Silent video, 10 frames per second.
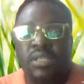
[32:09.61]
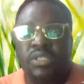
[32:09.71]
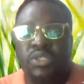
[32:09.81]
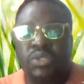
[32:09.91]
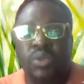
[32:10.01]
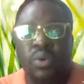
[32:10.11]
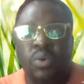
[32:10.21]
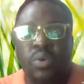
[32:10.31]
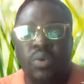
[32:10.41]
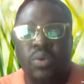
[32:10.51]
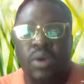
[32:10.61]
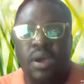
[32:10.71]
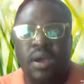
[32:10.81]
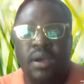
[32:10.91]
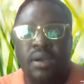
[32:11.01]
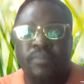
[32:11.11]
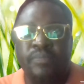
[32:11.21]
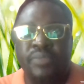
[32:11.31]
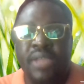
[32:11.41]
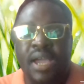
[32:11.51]
So
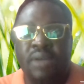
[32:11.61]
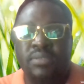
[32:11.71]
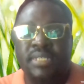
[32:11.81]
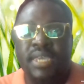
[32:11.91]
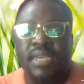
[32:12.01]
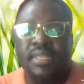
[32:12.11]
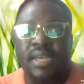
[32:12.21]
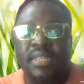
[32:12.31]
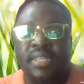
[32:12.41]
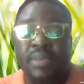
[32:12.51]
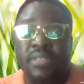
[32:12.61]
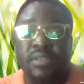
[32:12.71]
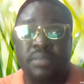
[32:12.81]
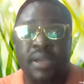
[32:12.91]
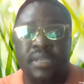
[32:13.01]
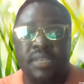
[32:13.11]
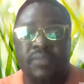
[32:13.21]
I would say that it depends on the bank.